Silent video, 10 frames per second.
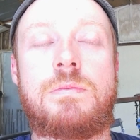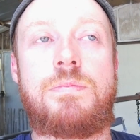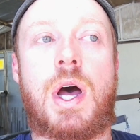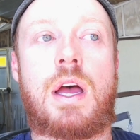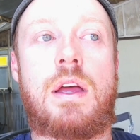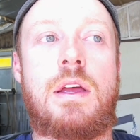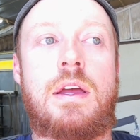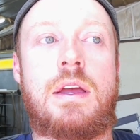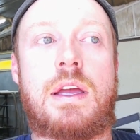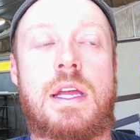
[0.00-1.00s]
but
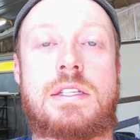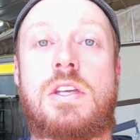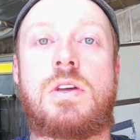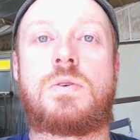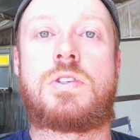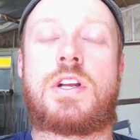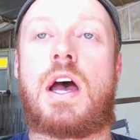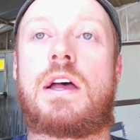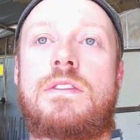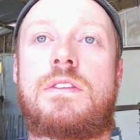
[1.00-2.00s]
it's huge to
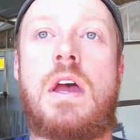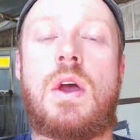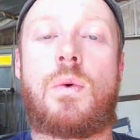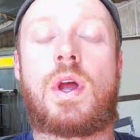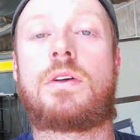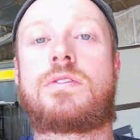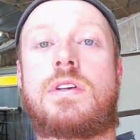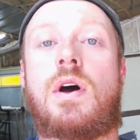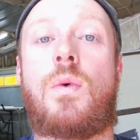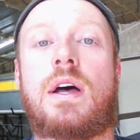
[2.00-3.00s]
us. We also
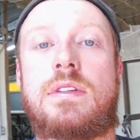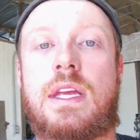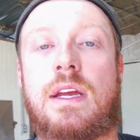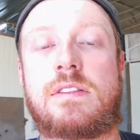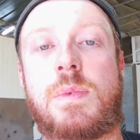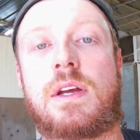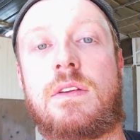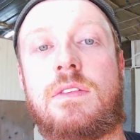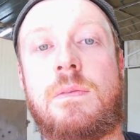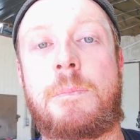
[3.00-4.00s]
sell weld kits
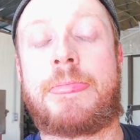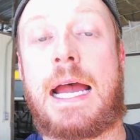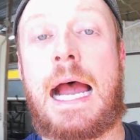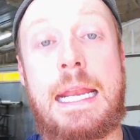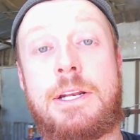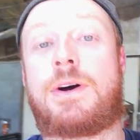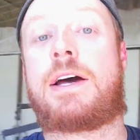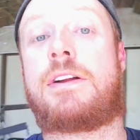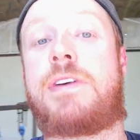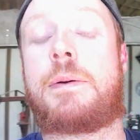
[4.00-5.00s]
because I didn't know
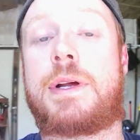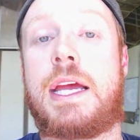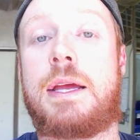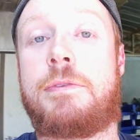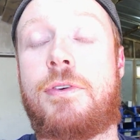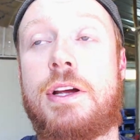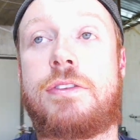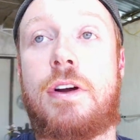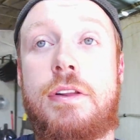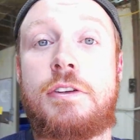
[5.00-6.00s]
how to fabricate before I
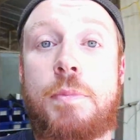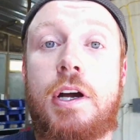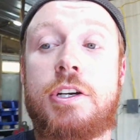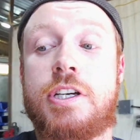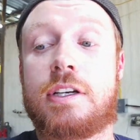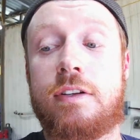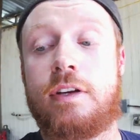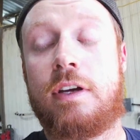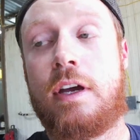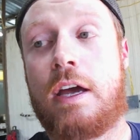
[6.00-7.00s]
started this project.
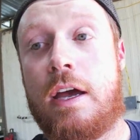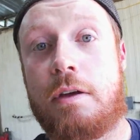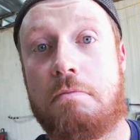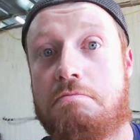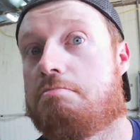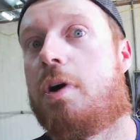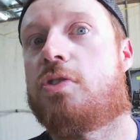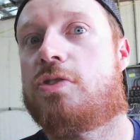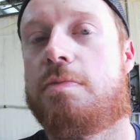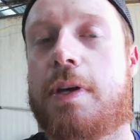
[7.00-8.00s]

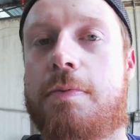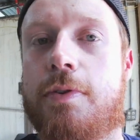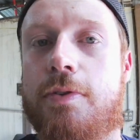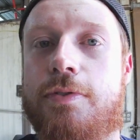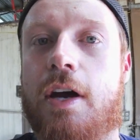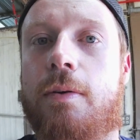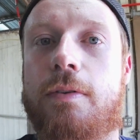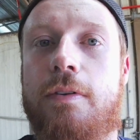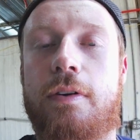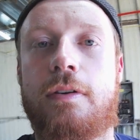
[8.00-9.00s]
Most people
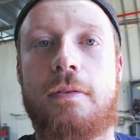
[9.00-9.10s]
don't.